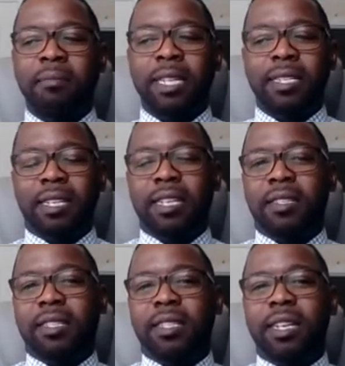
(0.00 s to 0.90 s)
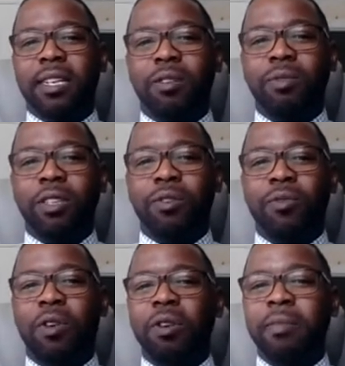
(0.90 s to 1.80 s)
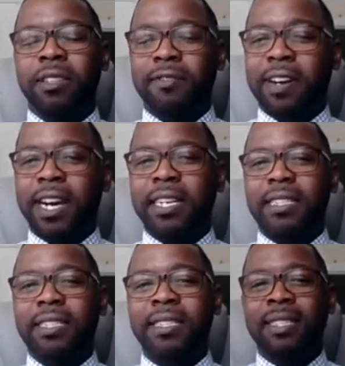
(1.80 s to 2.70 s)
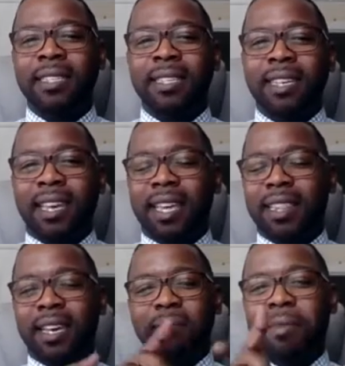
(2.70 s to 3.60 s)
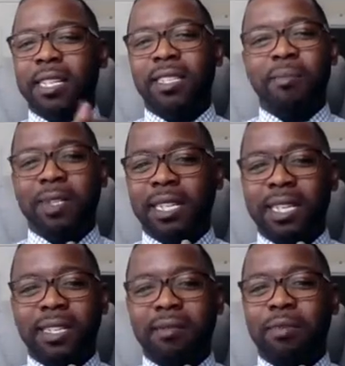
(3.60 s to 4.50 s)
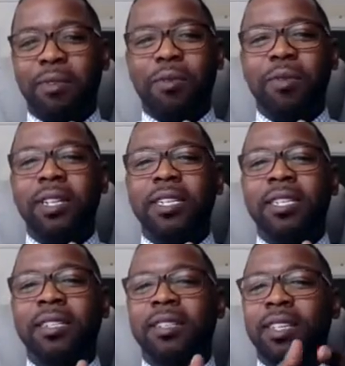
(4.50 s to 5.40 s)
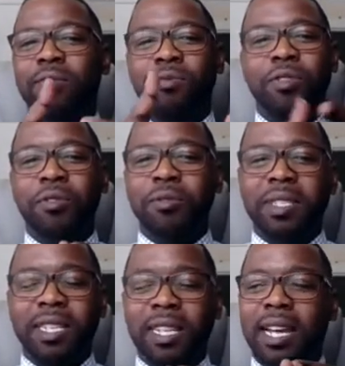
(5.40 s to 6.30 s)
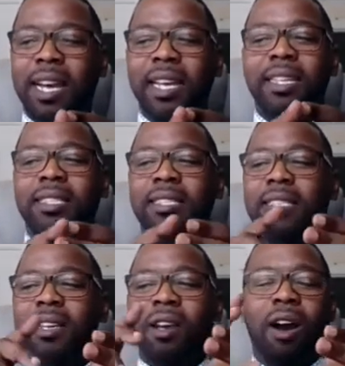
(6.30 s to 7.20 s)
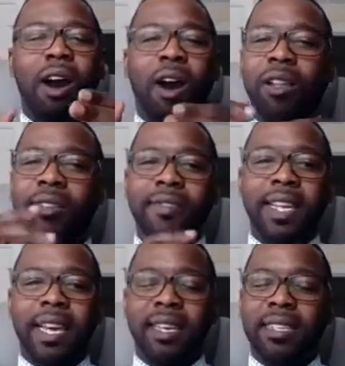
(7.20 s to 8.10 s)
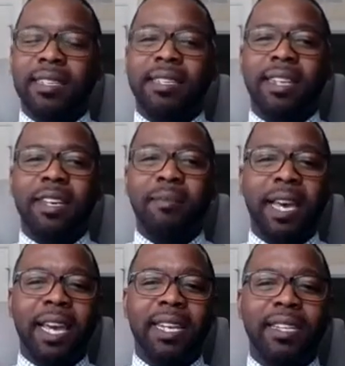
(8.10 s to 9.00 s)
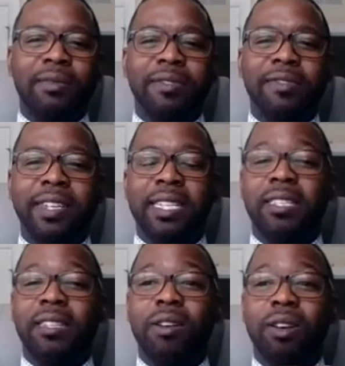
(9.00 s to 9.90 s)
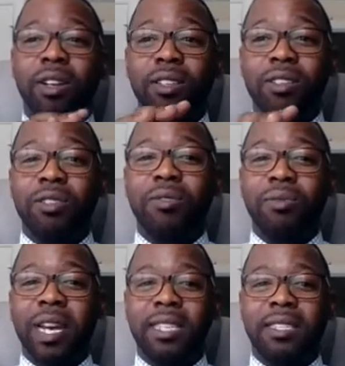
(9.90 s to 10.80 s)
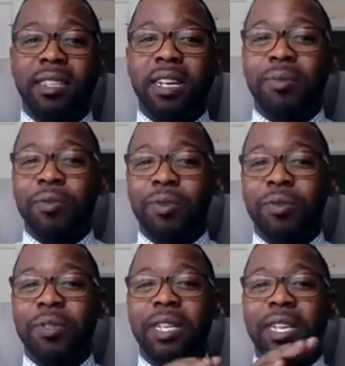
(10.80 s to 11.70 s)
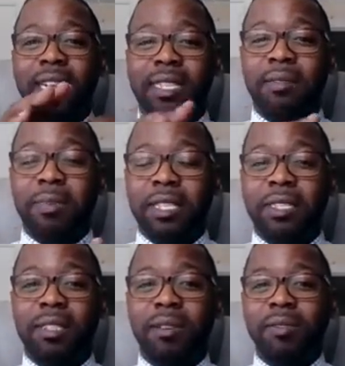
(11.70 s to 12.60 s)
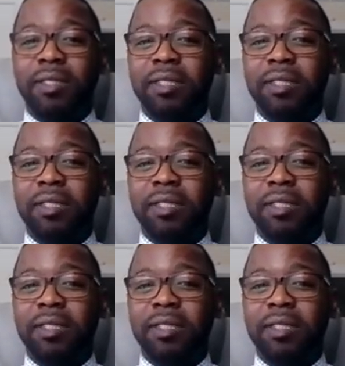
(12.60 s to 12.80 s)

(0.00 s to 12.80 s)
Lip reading: Because here's the deal: when you throw them in the fire and they mess up a customer order, they're rude to clients, all of that is an impact and a reflection on you as an entrepreneur and as a business owner,